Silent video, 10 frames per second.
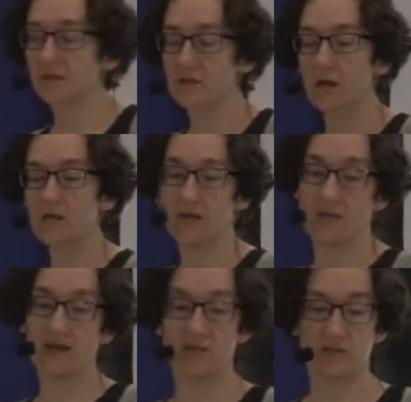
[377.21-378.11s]
not a great
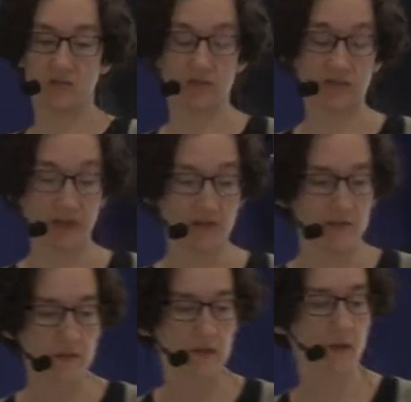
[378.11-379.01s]
message to
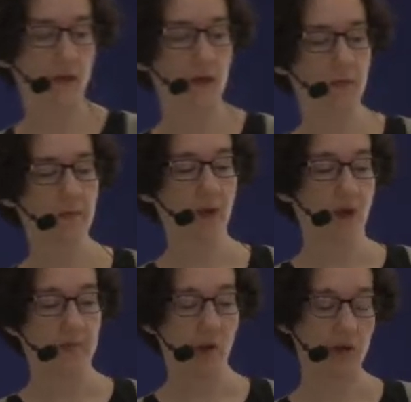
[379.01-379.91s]
send.
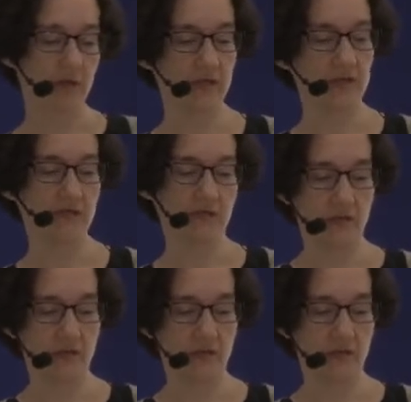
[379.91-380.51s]
Partly,